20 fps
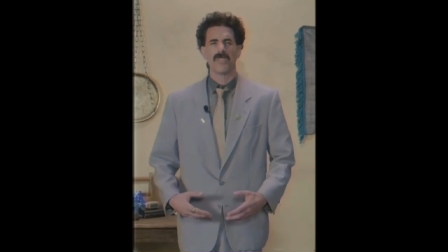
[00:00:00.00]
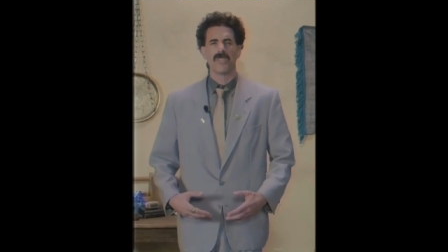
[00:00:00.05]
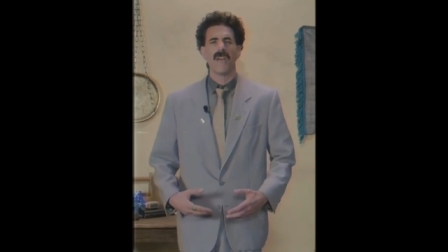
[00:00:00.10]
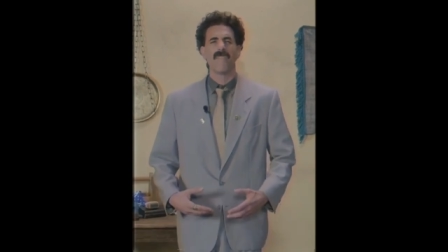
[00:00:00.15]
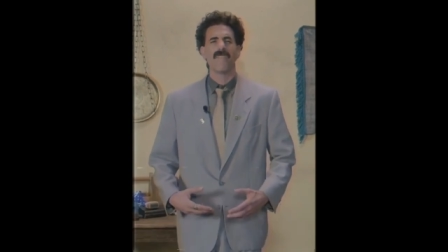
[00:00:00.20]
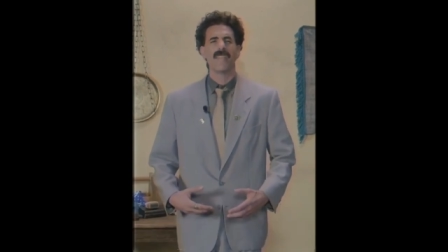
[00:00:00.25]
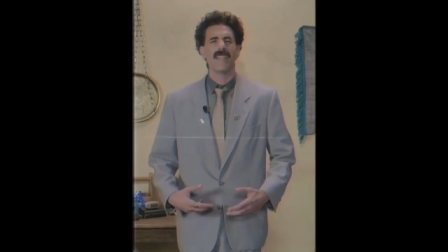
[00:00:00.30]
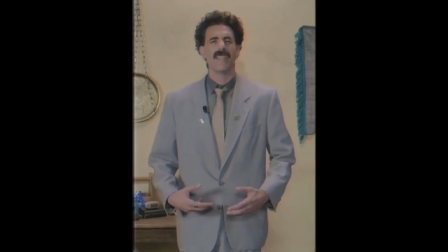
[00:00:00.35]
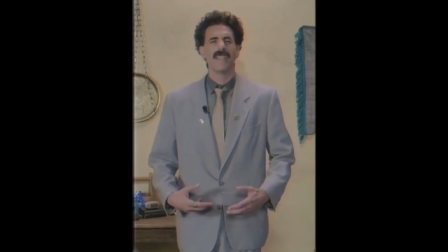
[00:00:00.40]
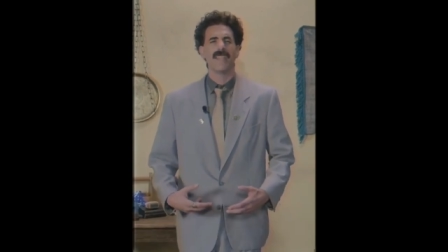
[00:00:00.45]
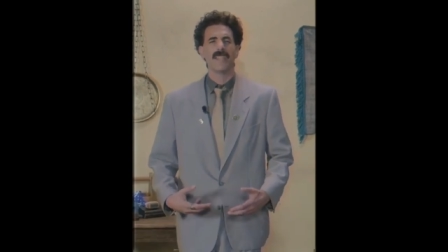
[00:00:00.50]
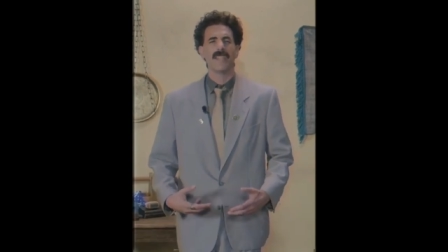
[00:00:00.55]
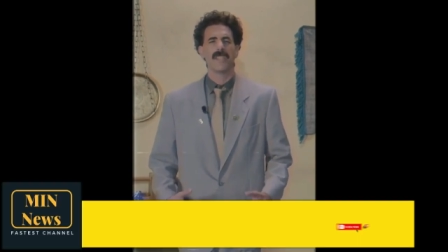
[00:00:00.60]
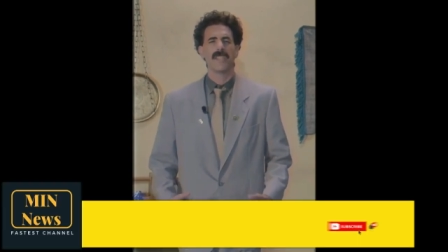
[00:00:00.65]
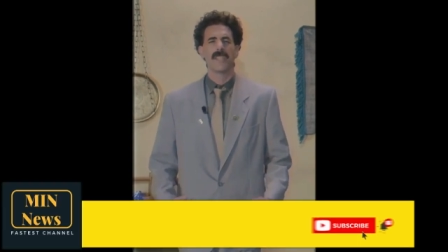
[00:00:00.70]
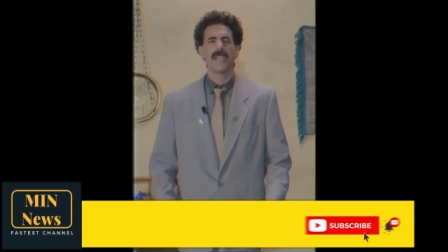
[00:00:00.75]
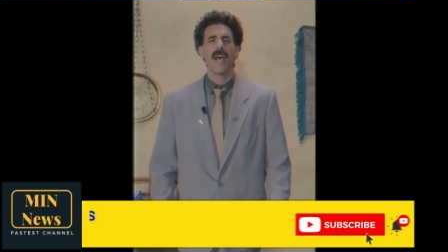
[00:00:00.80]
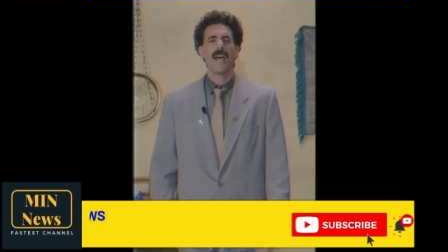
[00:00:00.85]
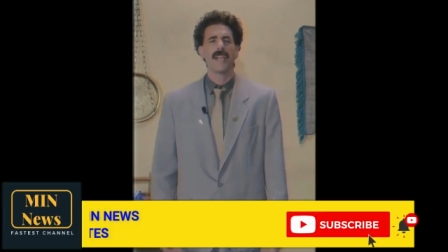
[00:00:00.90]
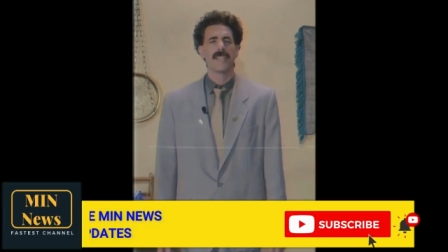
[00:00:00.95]
Now
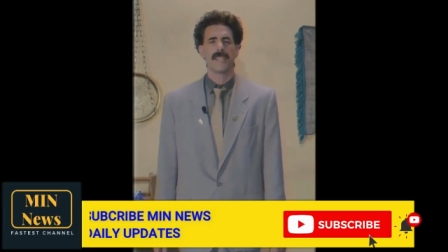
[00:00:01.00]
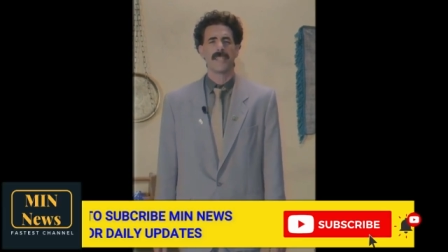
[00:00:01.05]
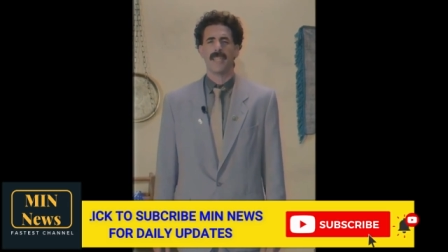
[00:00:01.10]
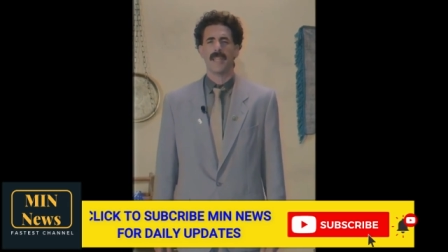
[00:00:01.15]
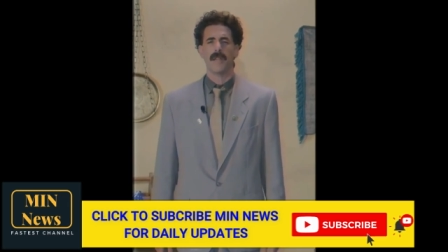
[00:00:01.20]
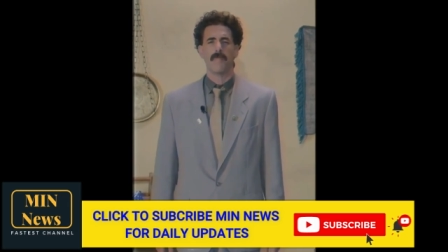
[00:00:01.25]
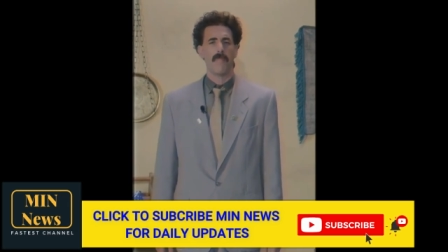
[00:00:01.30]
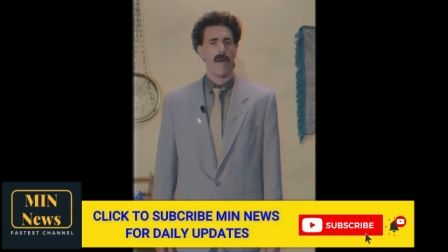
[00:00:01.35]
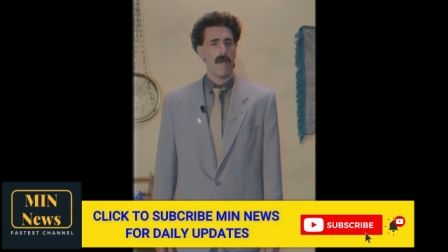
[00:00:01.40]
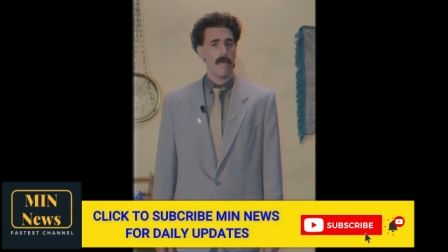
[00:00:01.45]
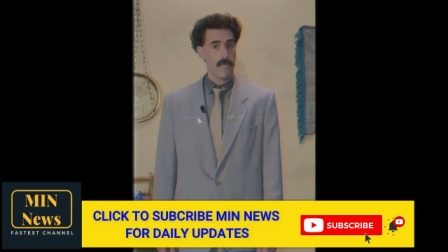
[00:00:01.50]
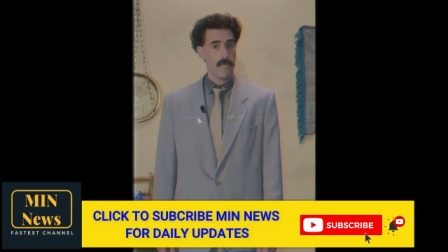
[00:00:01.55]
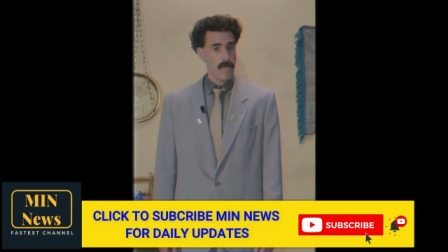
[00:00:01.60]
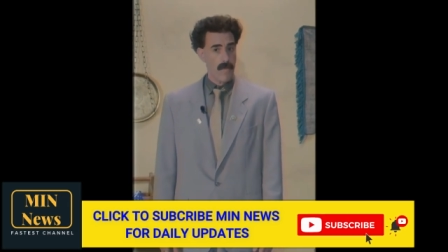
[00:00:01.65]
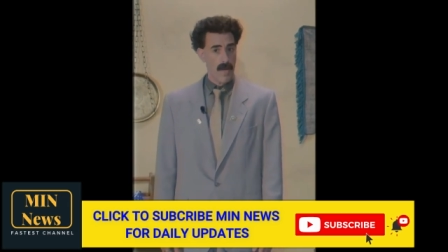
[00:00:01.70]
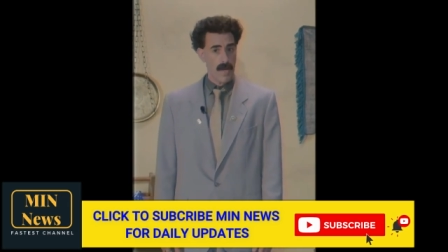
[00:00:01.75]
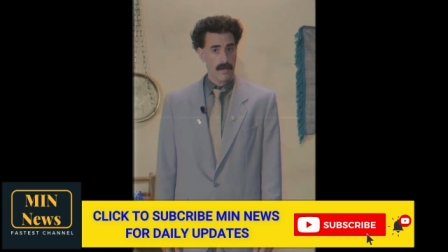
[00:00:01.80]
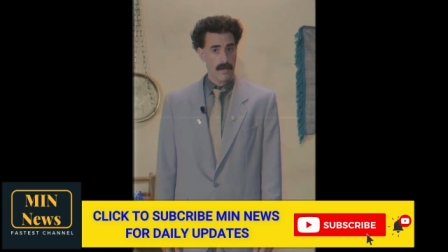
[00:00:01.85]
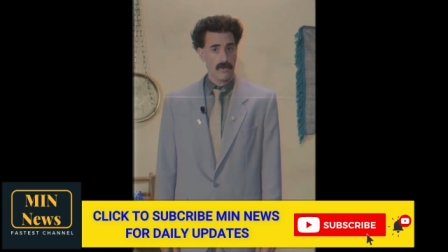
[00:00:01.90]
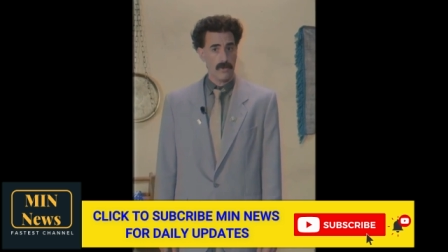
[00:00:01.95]
Borat himself has
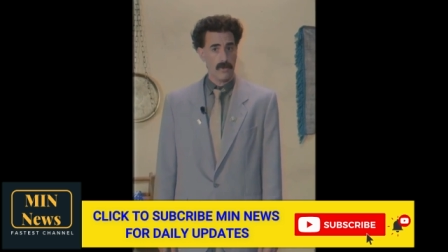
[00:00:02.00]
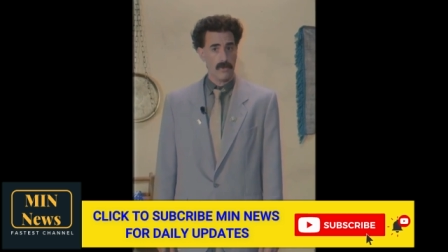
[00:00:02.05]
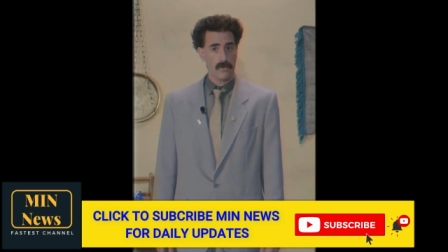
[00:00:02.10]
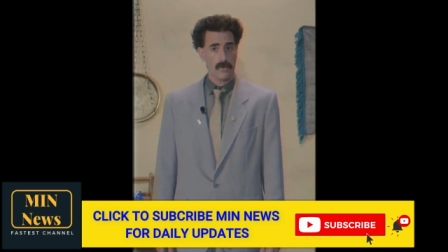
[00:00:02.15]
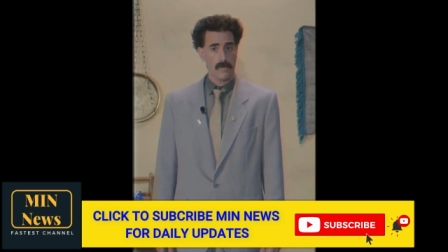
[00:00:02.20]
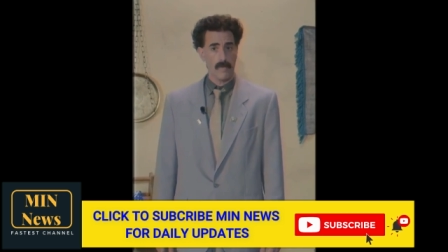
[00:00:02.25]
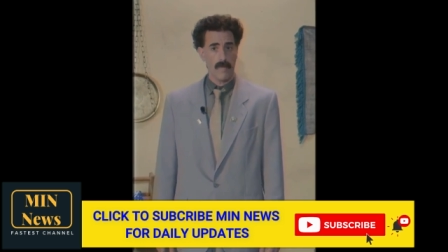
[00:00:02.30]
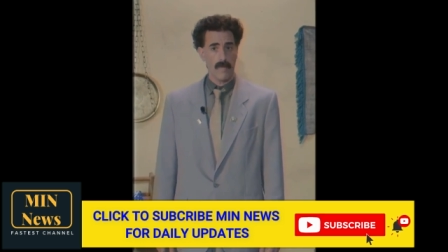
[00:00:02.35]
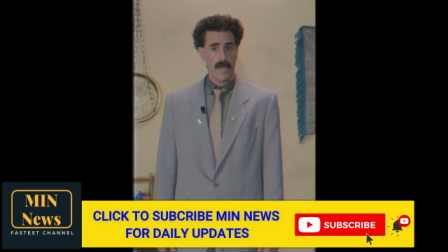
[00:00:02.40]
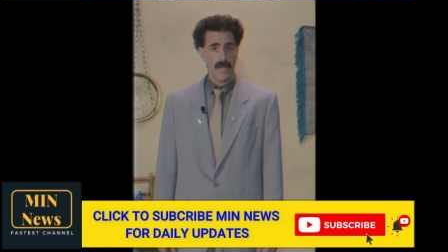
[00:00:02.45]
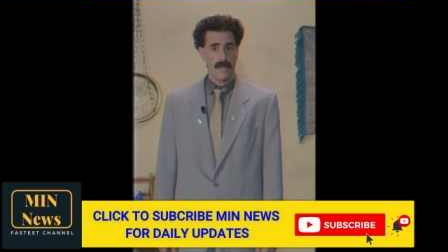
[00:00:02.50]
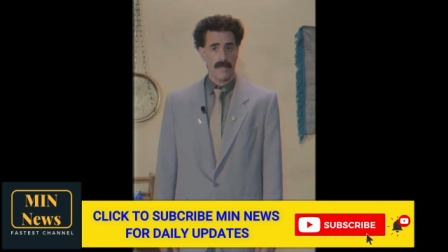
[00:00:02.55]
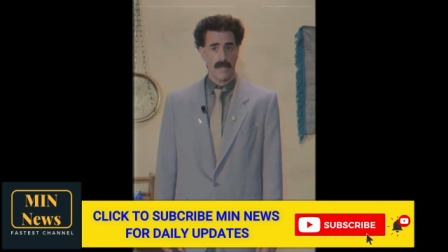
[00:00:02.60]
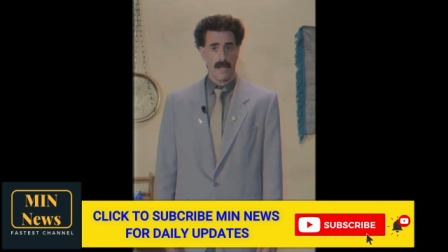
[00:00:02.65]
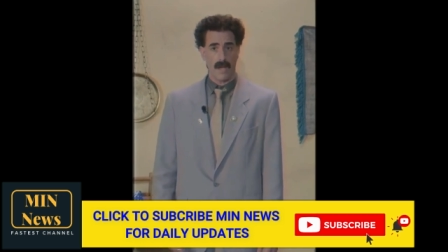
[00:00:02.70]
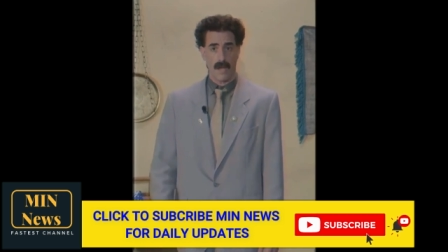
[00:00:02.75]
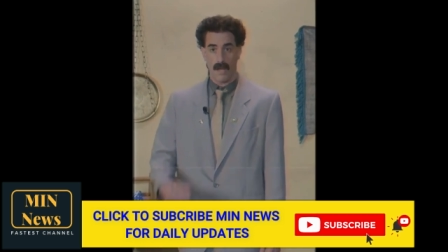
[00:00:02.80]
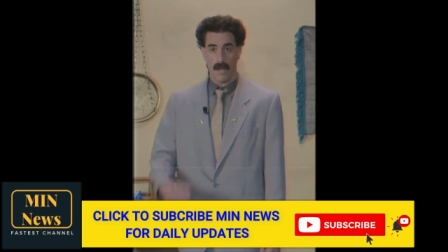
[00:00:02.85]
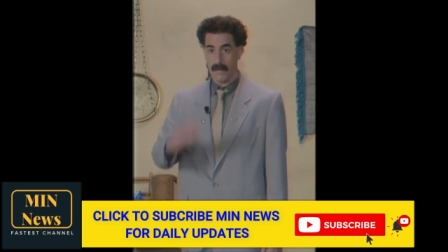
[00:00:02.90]
finally chimed in,